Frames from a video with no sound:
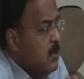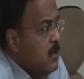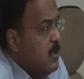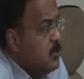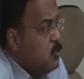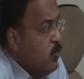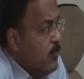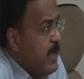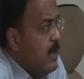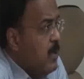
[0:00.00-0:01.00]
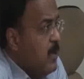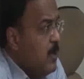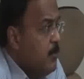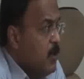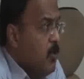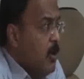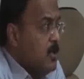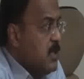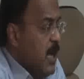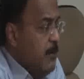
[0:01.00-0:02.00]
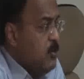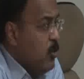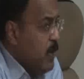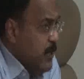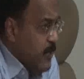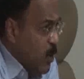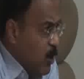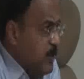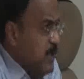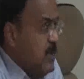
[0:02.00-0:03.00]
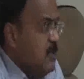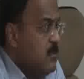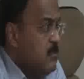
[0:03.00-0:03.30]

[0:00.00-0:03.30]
There is no way, because I am sure it will not be written.